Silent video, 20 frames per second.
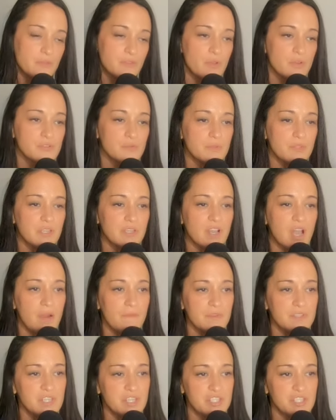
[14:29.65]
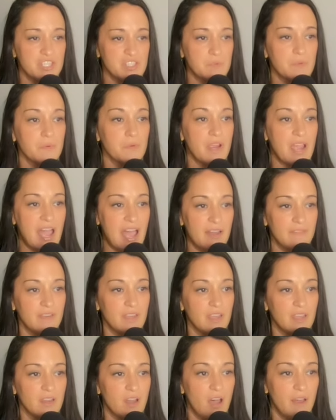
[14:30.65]
those were the conversations we were
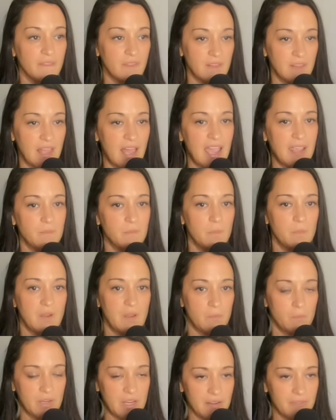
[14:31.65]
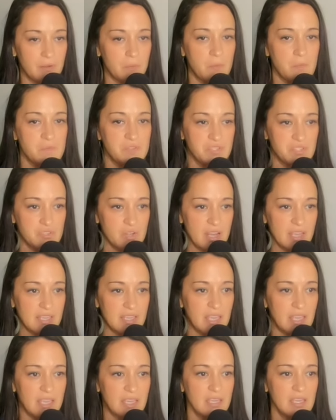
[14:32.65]
having on the line when when everyone was
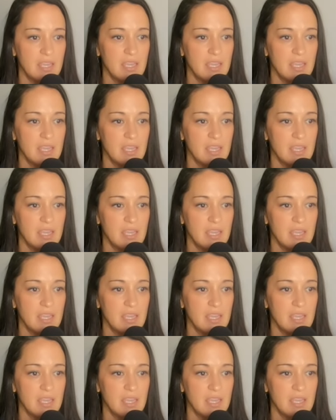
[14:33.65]
striking.